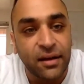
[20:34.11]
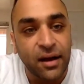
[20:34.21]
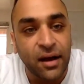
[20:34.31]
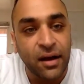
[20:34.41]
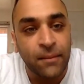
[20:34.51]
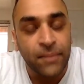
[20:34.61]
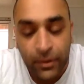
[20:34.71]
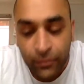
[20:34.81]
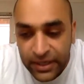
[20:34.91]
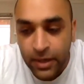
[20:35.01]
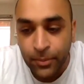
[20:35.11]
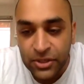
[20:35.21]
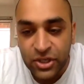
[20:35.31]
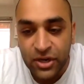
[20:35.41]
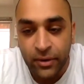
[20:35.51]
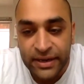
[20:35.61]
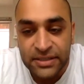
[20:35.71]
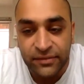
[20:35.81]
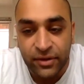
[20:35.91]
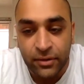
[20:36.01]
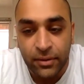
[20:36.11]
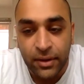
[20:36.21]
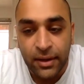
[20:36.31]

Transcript: I really appreciate your interview,